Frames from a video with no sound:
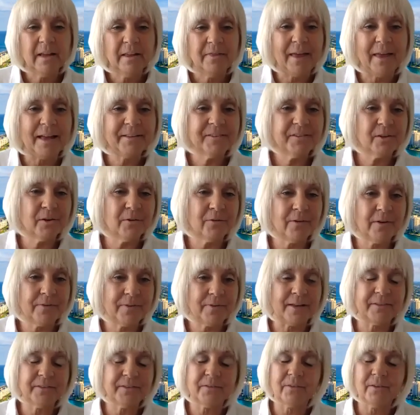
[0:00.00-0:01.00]

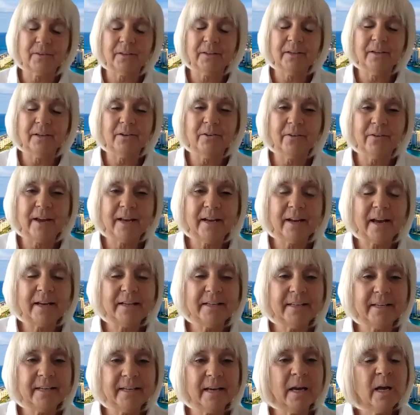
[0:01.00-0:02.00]
That's really a great
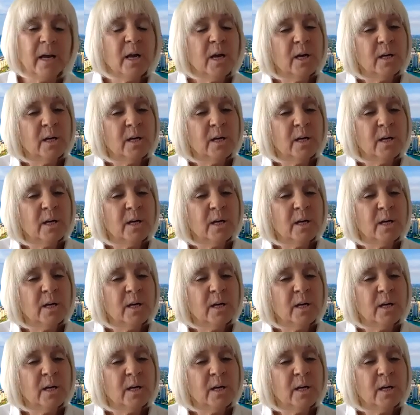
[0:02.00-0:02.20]
idea.